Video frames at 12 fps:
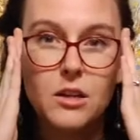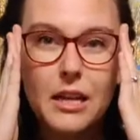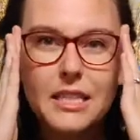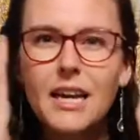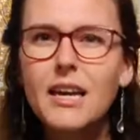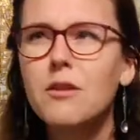
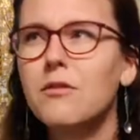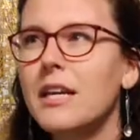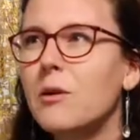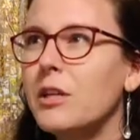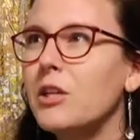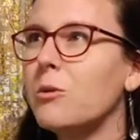it's kind of
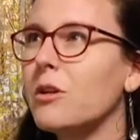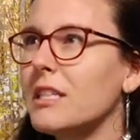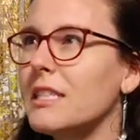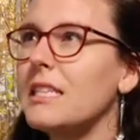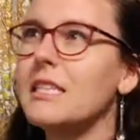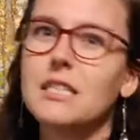like when you were to
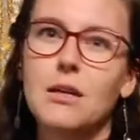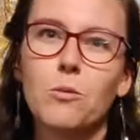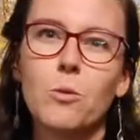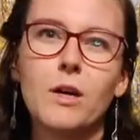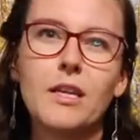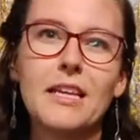see
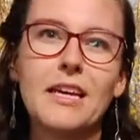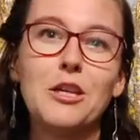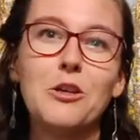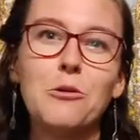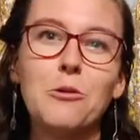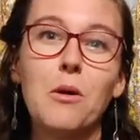someone that
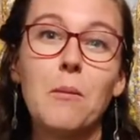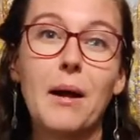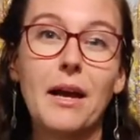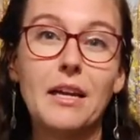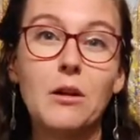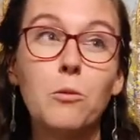you
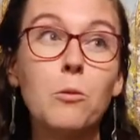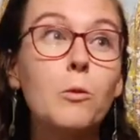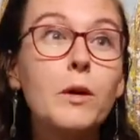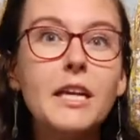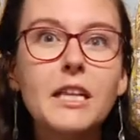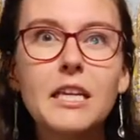might
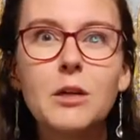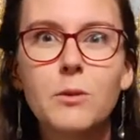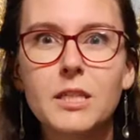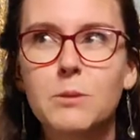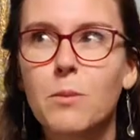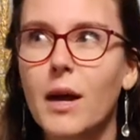really
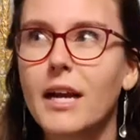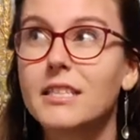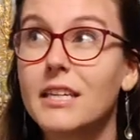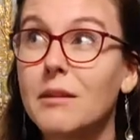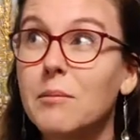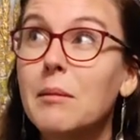respect
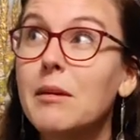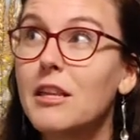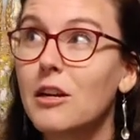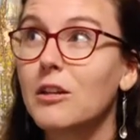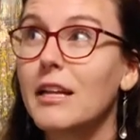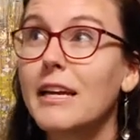and maybe
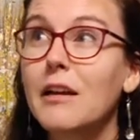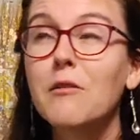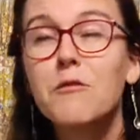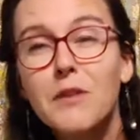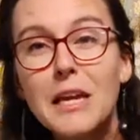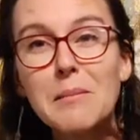they're like
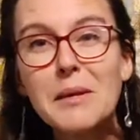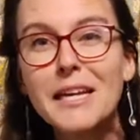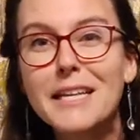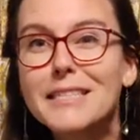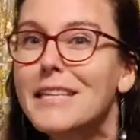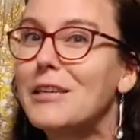
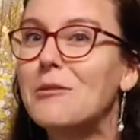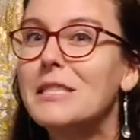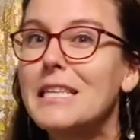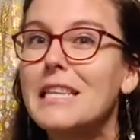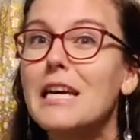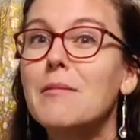famous and you
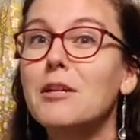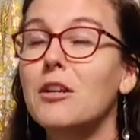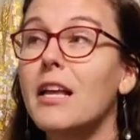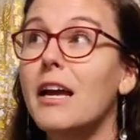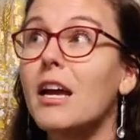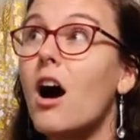see them and you're
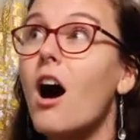like